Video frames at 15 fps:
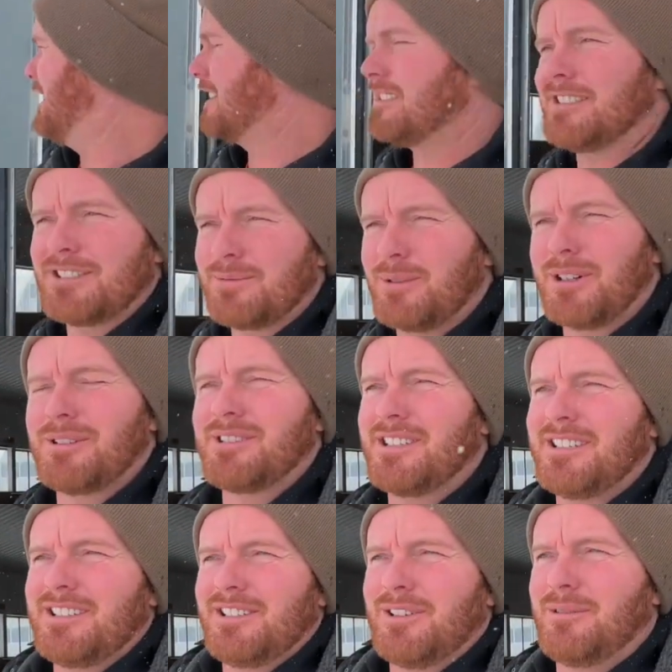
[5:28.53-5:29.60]
It's just one of those things
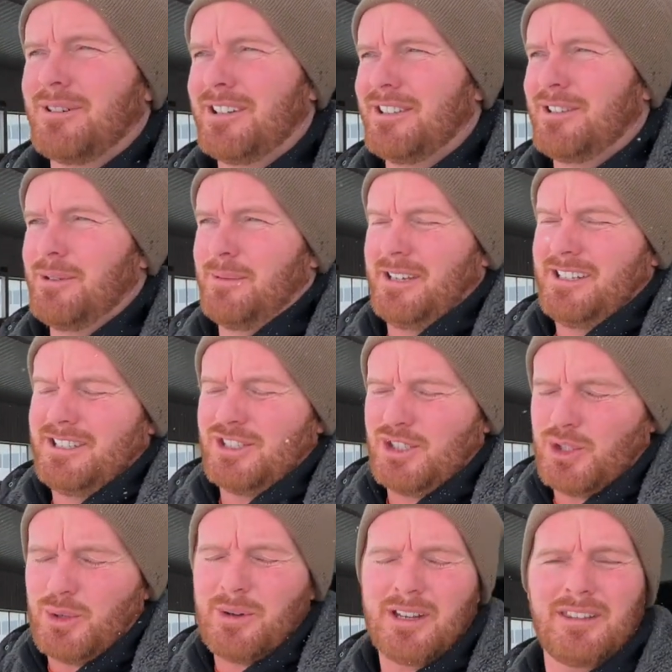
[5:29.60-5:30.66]
you don't want to do, but you just
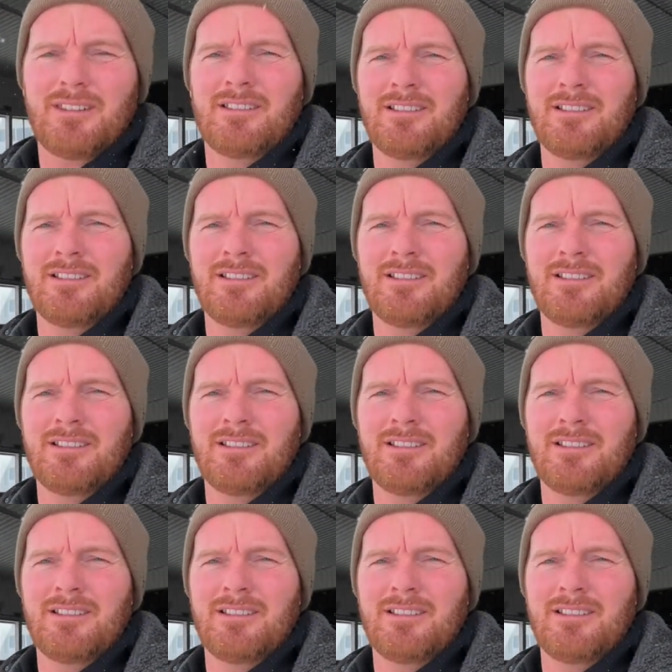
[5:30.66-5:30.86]
do it.